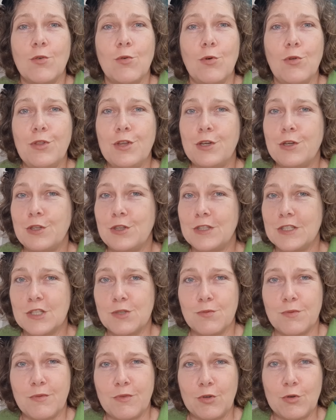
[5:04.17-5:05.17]
all the goodness
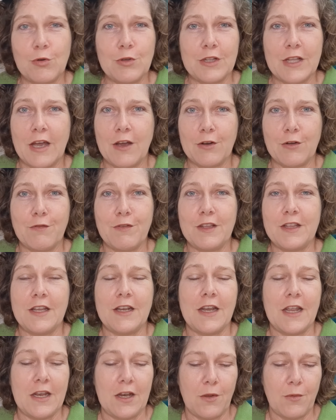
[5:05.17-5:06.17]
were cooked out of it in
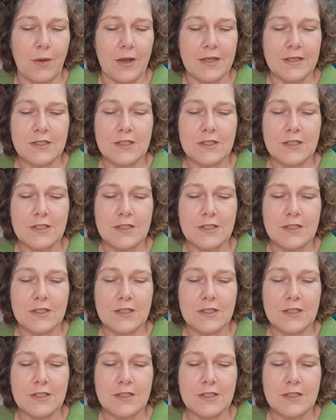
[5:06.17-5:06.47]
any way.